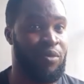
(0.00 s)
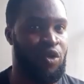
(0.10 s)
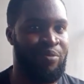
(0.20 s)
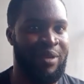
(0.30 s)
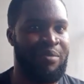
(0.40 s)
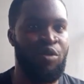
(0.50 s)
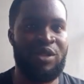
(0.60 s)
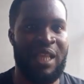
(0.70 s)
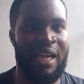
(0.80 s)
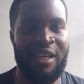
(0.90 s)
may
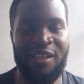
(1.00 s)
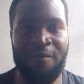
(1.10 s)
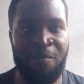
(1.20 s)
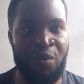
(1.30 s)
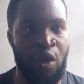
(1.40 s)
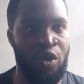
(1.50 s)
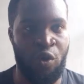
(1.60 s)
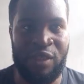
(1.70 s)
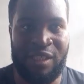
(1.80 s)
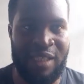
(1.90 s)
most likely
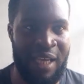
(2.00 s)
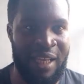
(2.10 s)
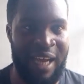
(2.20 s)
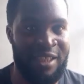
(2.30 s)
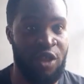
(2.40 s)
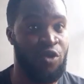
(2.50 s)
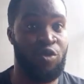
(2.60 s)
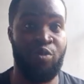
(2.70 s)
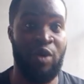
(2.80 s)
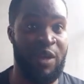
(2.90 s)
not sell at a
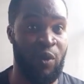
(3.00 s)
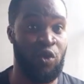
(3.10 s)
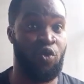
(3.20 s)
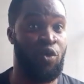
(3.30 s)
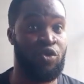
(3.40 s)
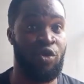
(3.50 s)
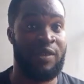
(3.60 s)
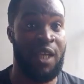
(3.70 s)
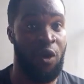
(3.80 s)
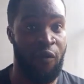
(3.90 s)
good price because you want to
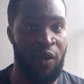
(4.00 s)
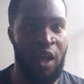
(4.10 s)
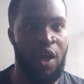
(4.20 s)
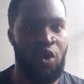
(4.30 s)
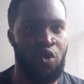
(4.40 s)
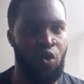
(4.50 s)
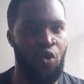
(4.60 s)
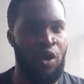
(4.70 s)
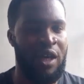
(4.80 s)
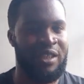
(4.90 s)
just sell off.
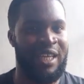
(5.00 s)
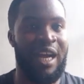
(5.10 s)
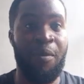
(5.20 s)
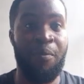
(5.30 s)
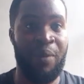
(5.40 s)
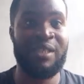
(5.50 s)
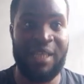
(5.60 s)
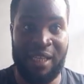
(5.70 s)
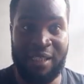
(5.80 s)
So there are pests